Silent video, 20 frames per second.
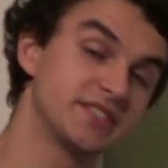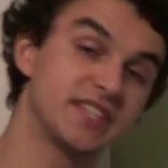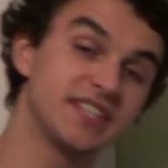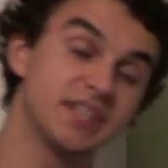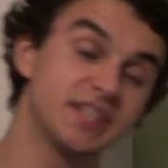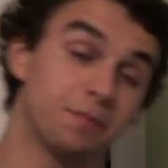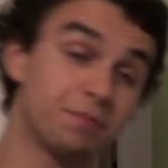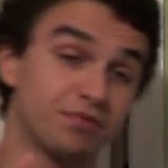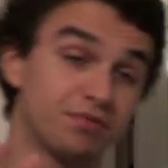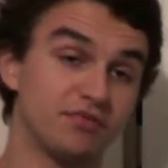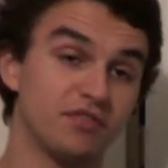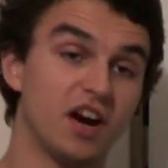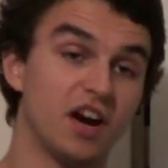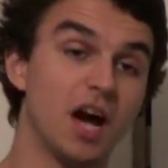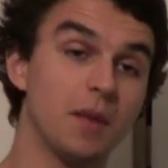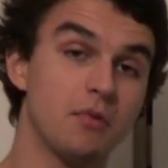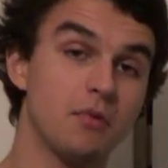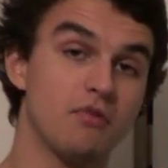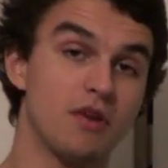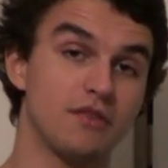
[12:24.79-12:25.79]
these are
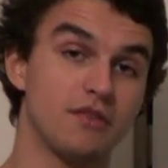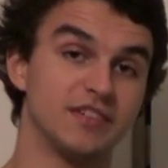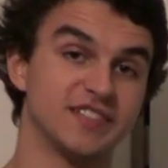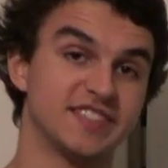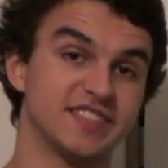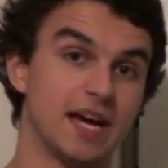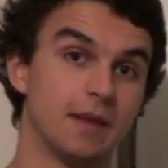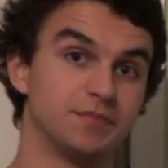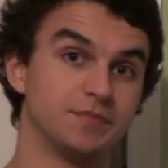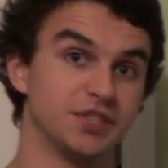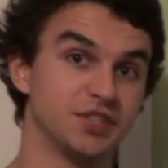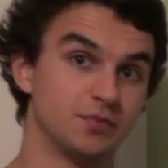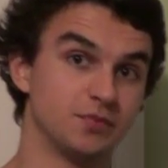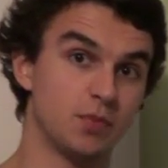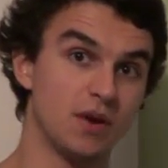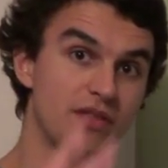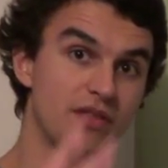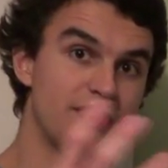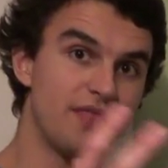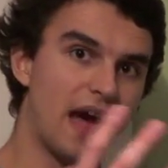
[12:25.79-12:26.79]
primary receptors
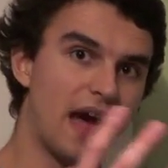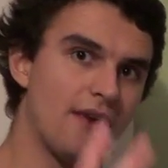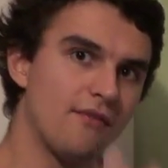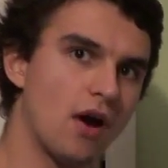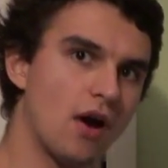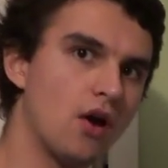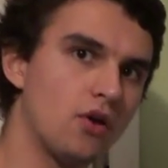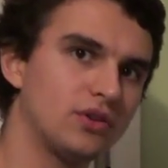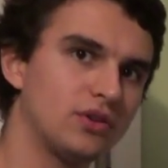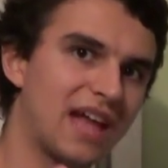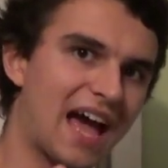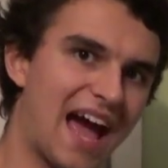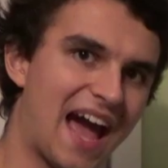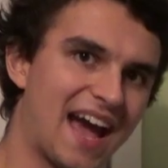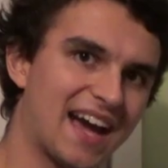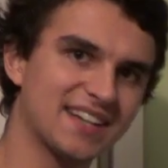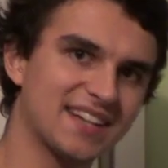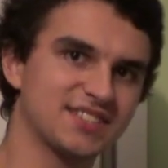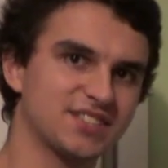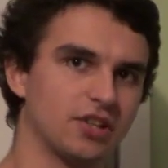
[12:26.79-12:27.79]
with their own
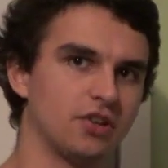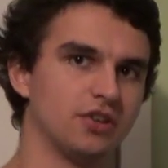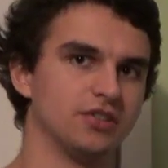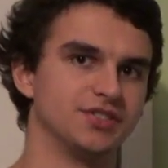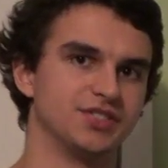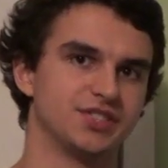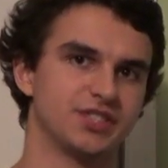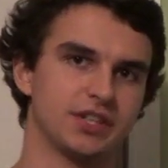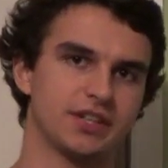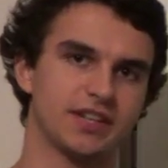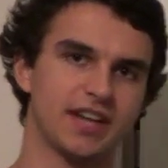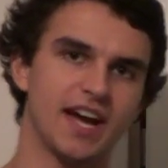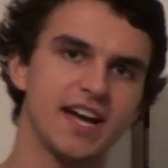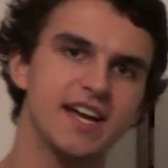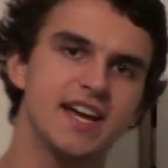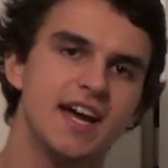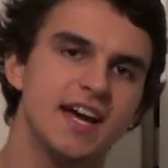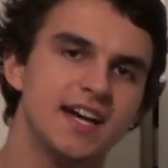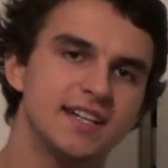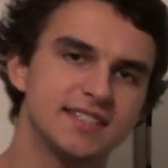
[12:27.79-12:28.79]
axons, okay?